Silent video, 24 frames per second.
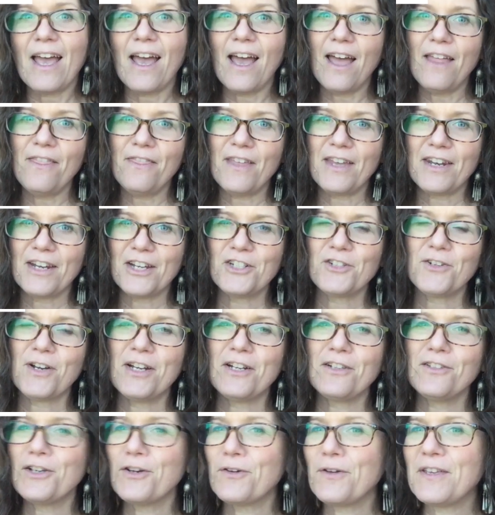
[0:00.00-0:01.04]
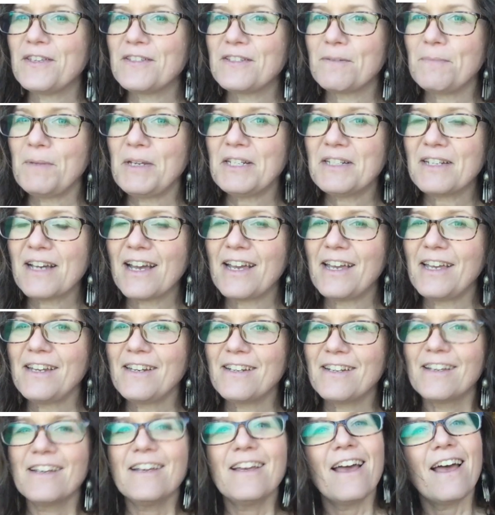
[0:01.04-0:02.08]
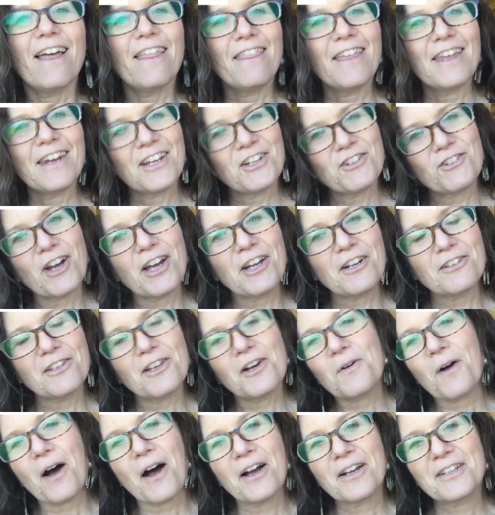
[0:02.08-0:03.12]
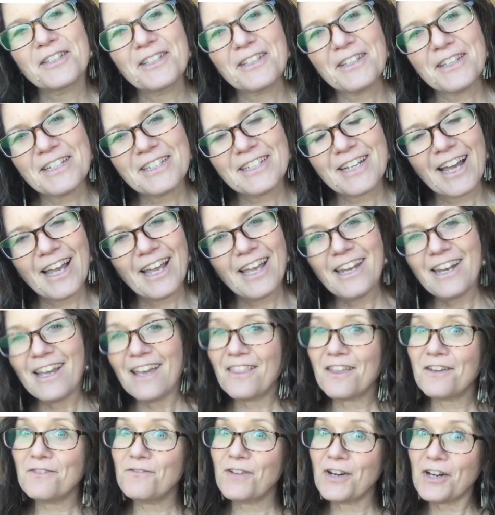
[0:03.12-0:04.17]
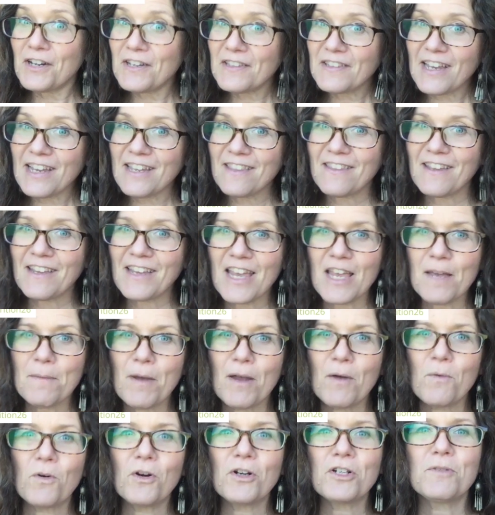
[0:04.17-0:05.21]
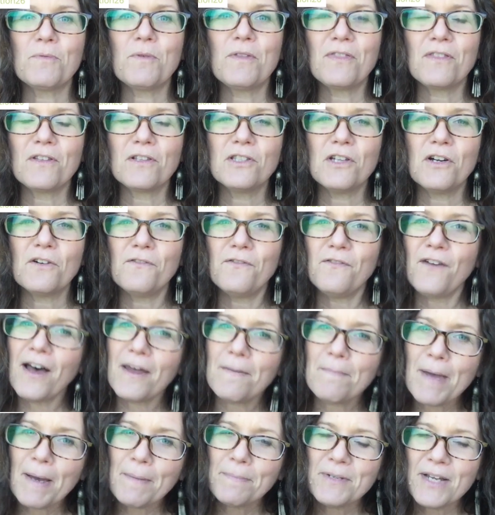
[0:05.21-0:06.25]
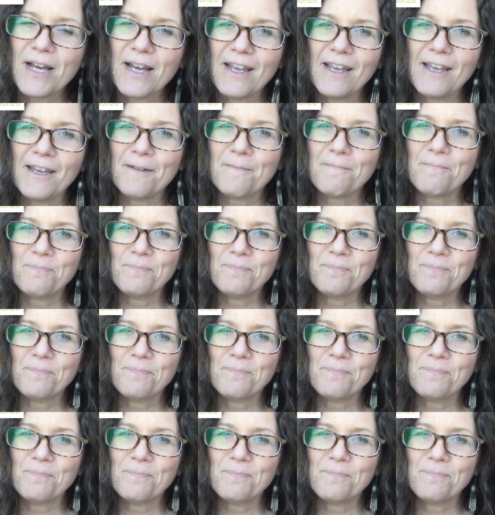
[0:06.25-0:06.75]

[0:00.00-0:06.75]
And then I tried a low histamine diet. Then I tried a low oxalate diet. And then very late in the game, I worked with the low FODMAP diet.